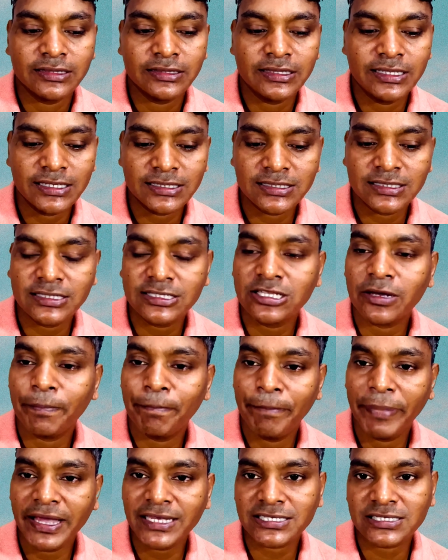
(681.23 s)
This is the
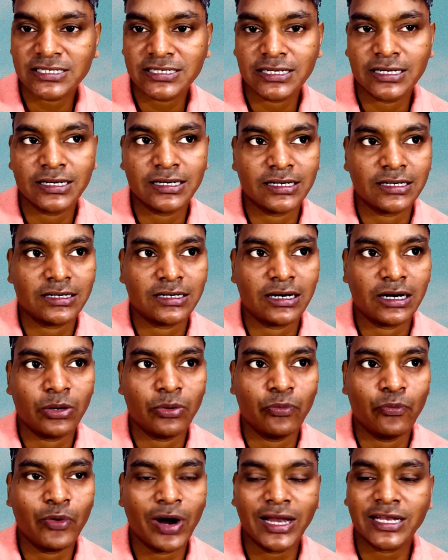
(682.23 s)
best
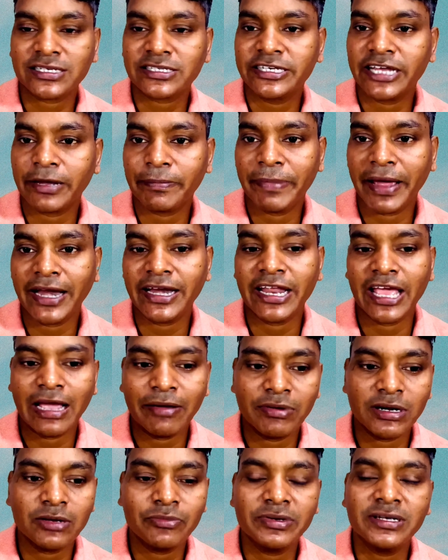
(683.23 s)
wireless neckband
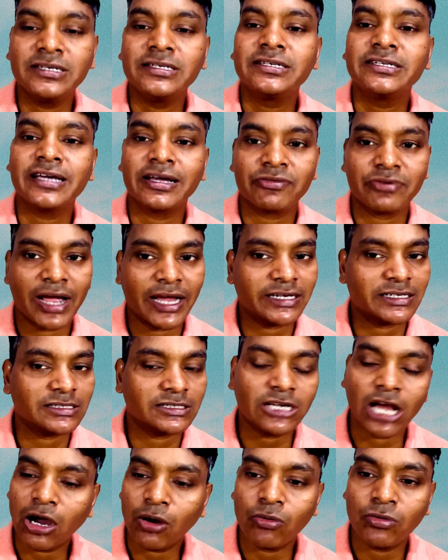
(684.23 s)
available in India right
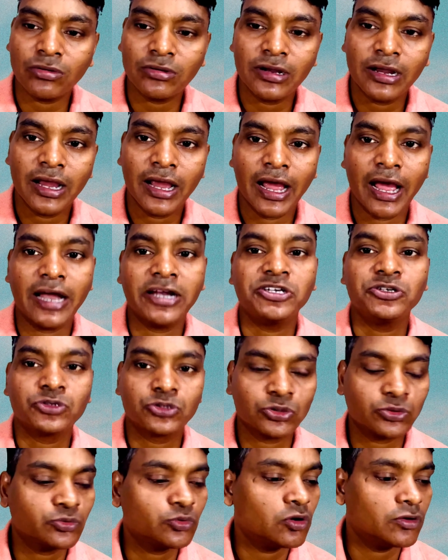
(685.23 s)
now, and you
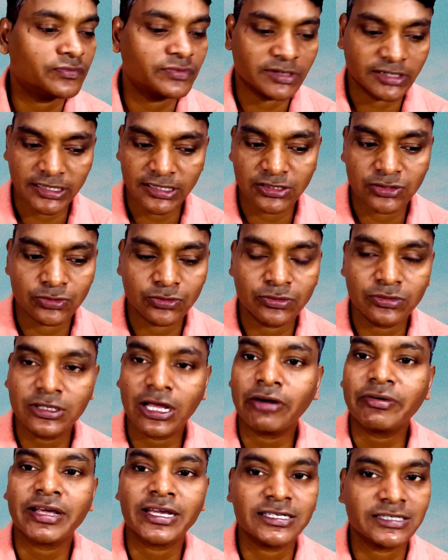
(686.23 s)
should go for it
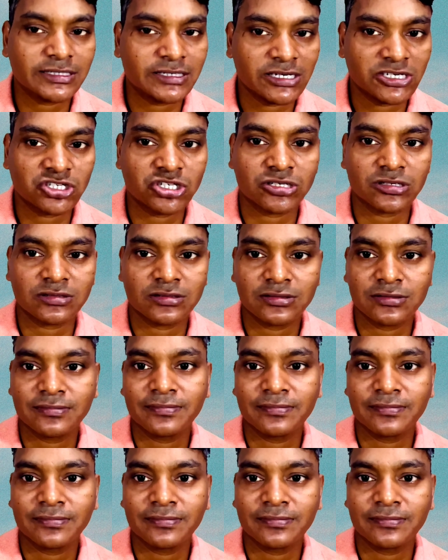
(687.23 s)
without hesitation.